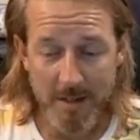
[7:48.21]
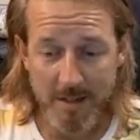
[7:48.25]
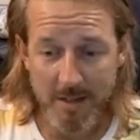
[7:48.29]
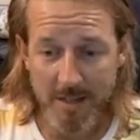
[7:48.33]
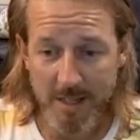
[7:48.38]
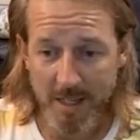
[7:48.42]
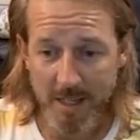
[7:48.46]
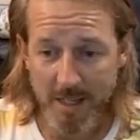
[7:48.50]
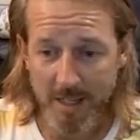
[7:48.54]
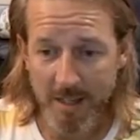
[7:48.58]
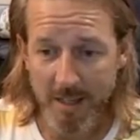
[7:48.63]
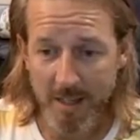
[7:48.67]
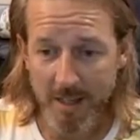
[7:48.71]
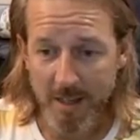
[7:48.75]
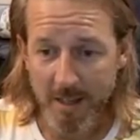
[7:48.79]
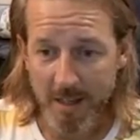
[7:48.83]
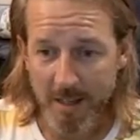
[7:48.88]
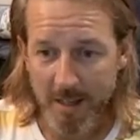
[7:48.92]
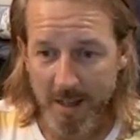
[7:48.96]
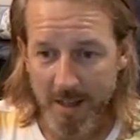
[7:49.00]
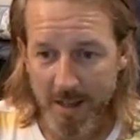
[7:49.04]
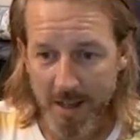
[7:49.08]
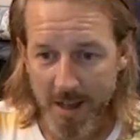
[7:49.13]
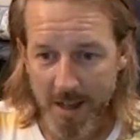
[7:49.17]
see
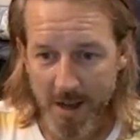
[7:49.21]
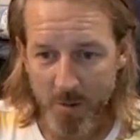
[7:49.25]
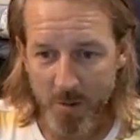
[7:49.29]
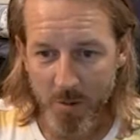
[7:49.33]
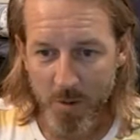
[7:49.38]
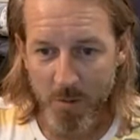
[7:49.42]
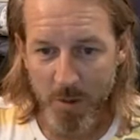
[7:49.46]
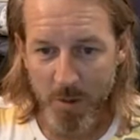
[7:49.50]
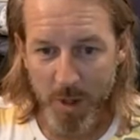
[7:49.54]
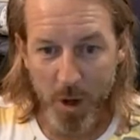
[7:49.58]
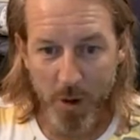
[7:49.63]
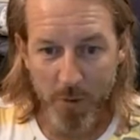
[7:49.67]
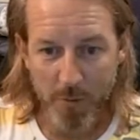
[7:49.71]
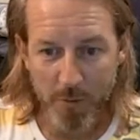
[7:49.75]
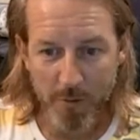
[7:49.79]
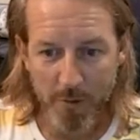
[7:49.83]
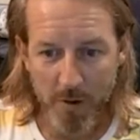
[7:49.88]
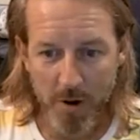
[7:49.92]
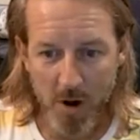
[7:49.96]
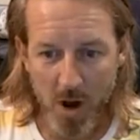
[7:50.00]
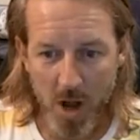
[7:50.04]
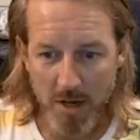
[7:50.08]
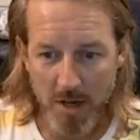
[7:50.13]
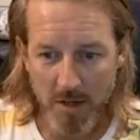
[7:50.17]
when we go
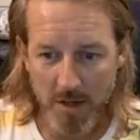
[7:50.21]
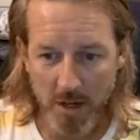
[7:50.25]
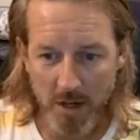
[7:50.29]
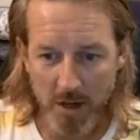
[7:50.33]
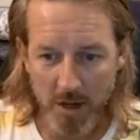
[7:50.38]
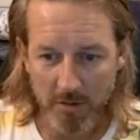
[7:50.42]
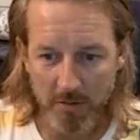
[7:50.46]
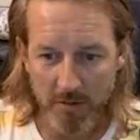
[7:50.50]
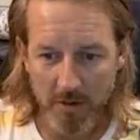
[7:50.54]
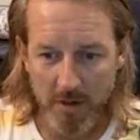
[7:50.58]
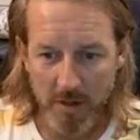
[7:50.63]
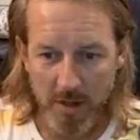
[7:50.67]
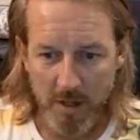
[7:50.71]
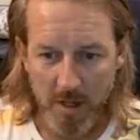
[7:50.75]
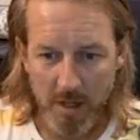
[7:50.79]
for a night dive.